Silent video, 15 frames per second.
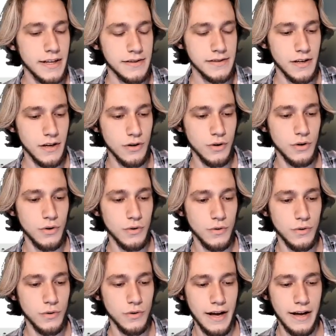
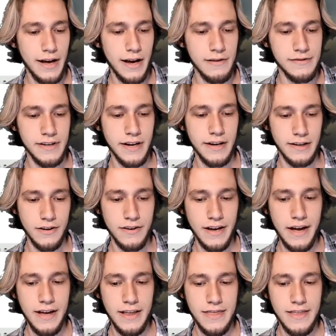So I was like,
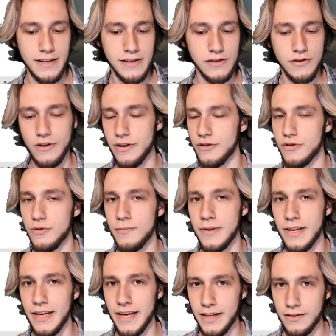okay, that's going to
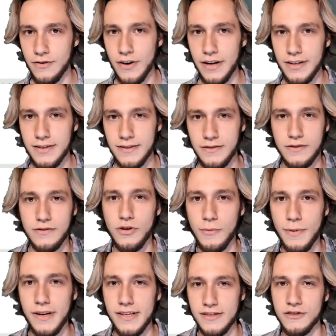be it, right?
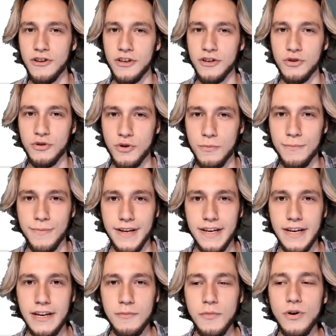Nobody's going to complain
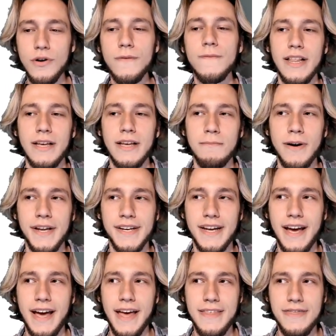anymore.
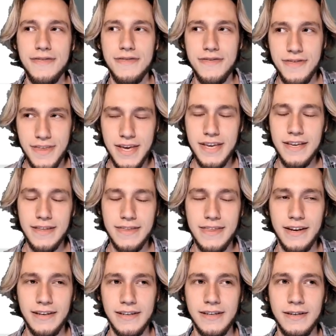But I think
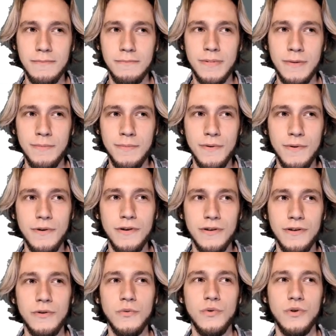that
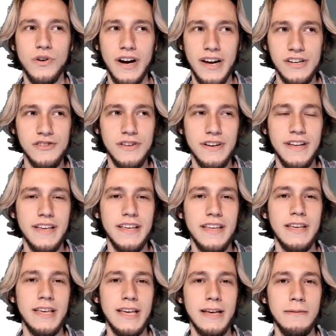people were
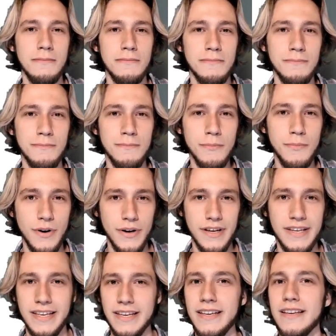actually
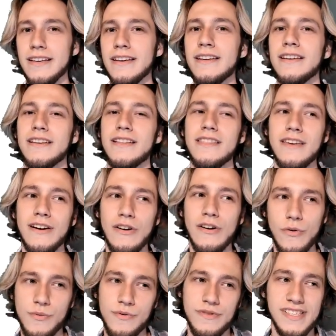breaking their
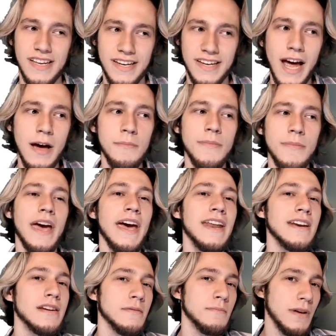own setup
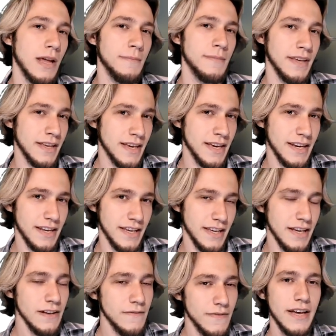and blaming K D
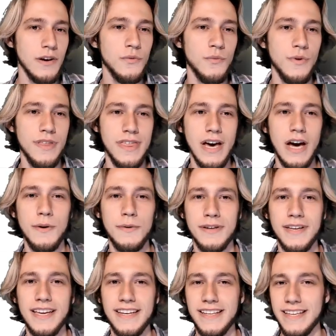E without
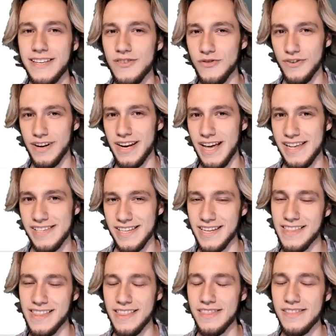K D E
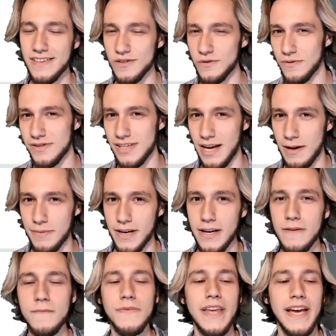realizing that this was
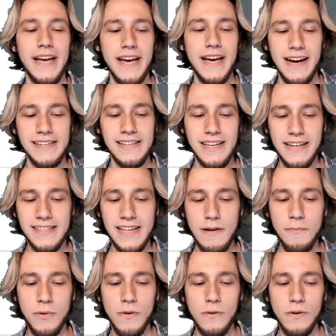happening. As an
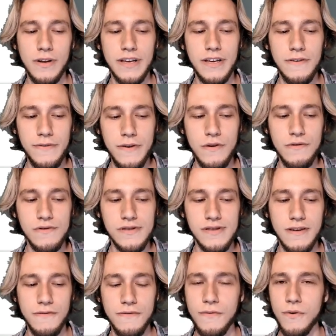example, if you use
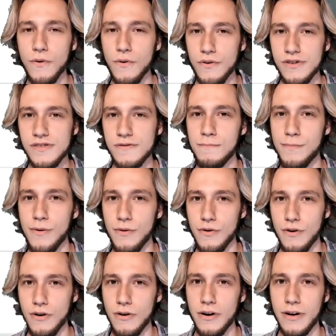the Force
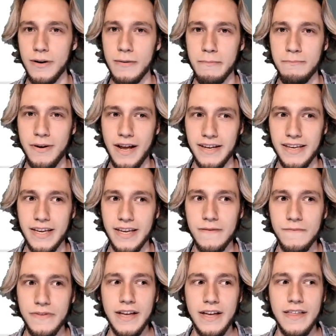Blur uh, plugin,
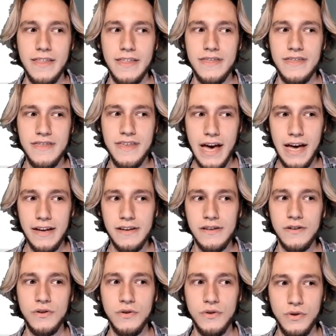
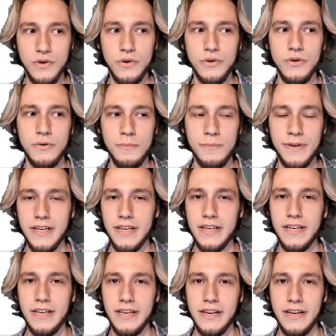that could
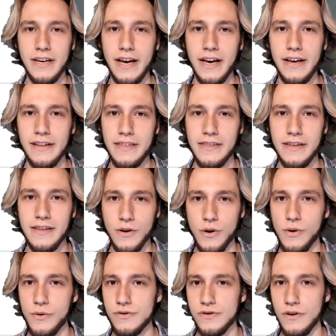be the
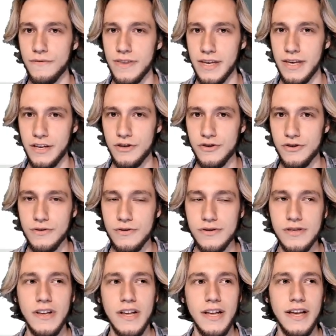cause of the
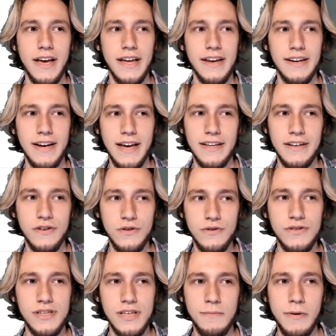issues. And I do
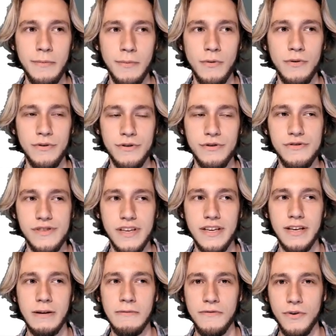see people
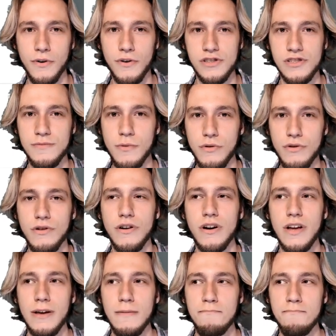using Force Blur
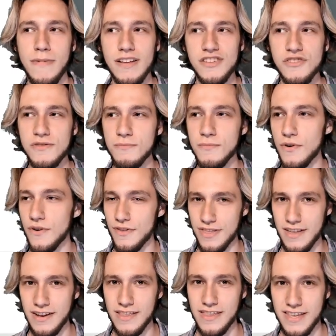much more
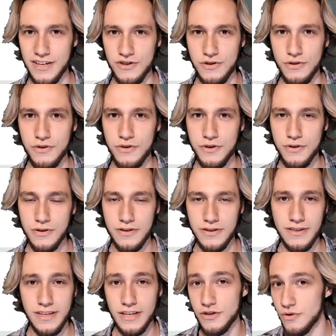than they should,
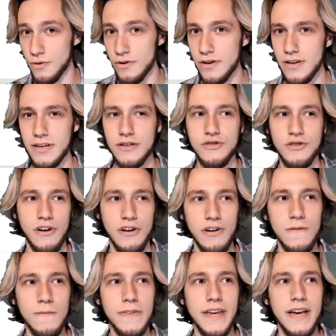they should in
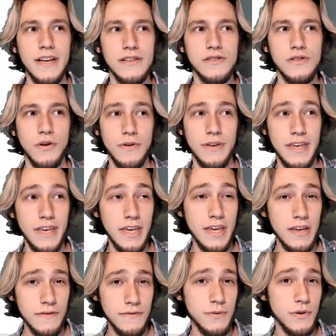general. So
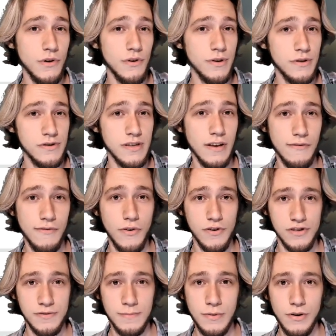if you're using
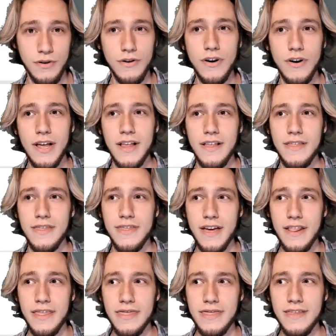Force Blur,
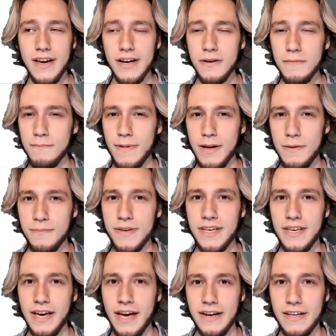then that might
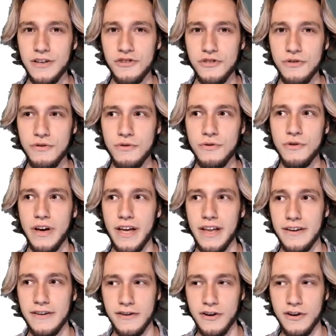be an issue, and